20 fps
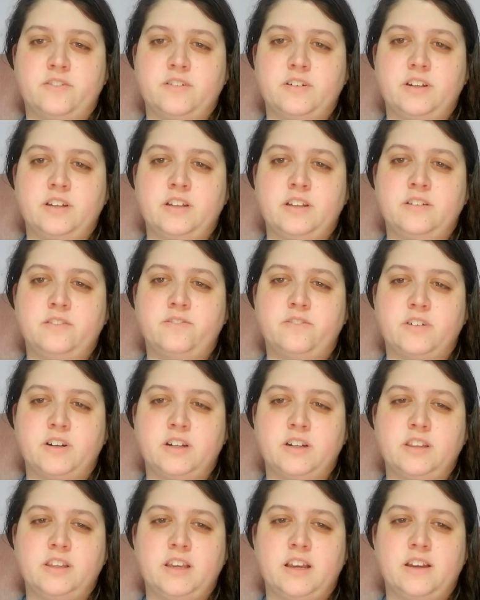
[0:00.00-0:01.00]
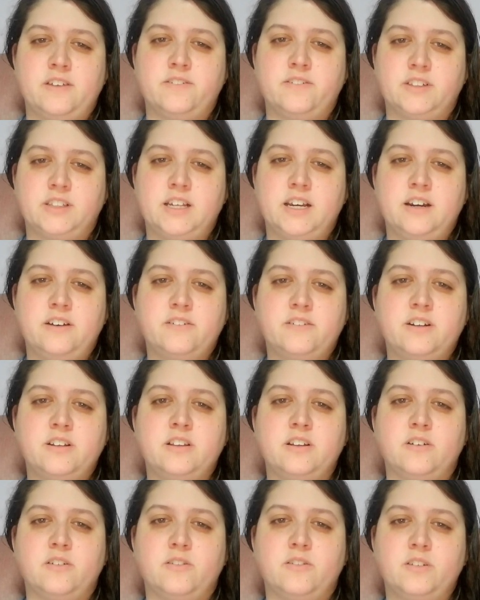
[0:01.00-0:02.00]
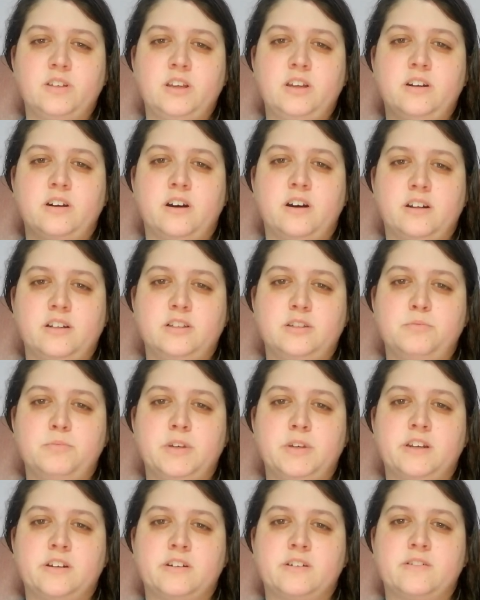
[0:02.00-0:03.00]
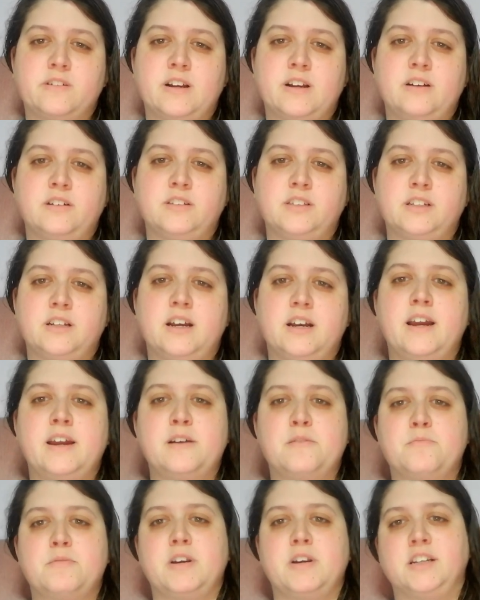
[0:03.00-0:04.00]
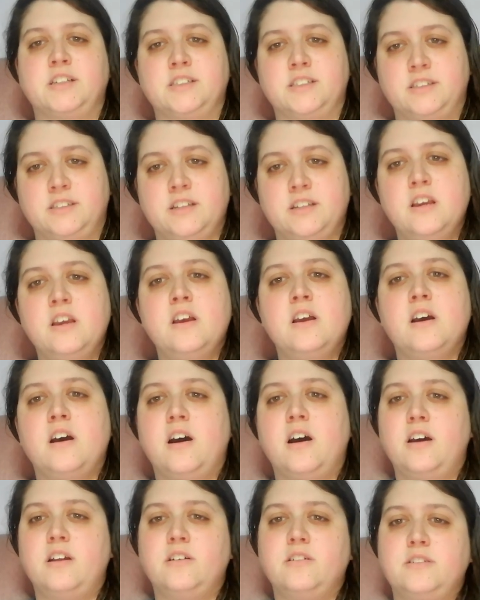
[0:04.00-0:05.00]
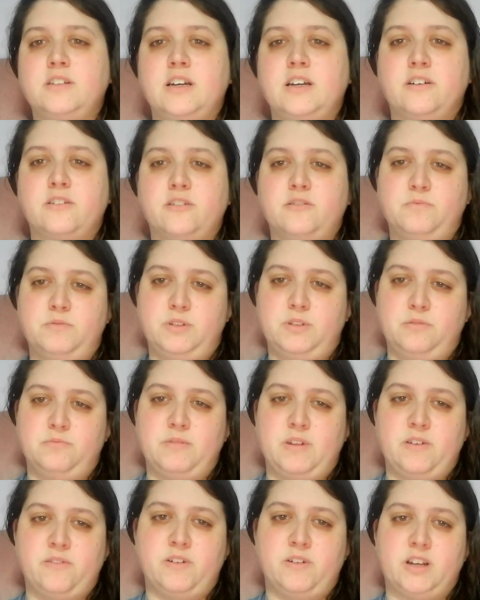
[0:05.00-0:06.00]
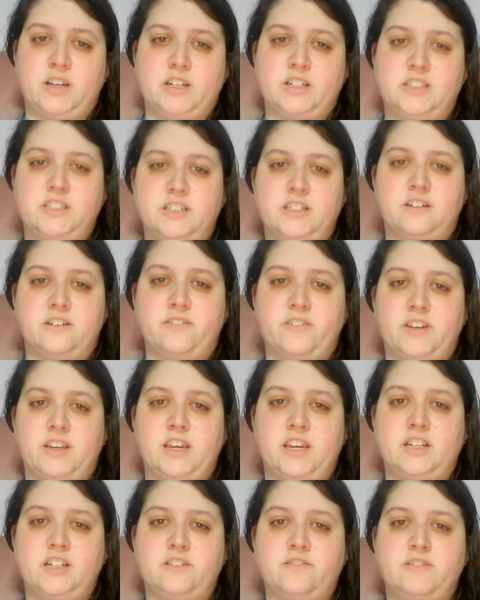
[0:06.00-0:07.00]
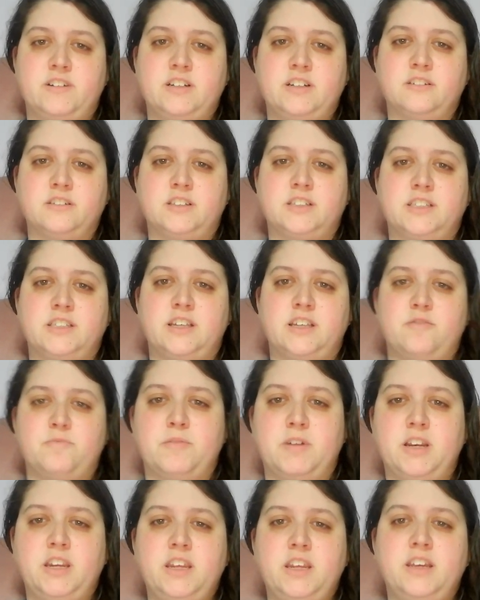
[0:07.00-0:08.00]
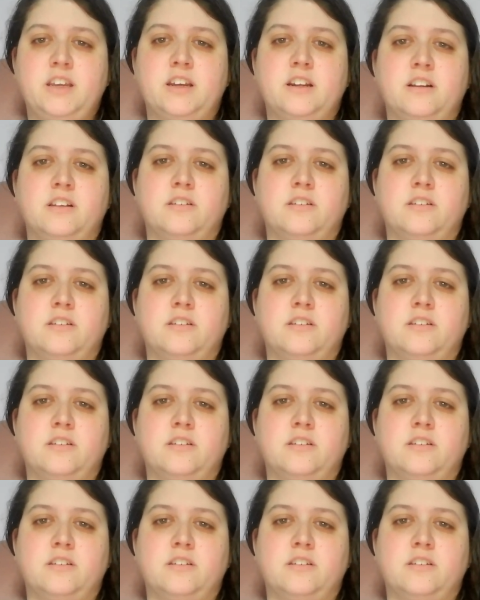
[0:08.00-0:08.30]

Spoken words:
in front of the Eiffel Tower. The only cons: bigger crowds and higher prices on hotel rooms. You may want to consider a vacation rental to save money and get a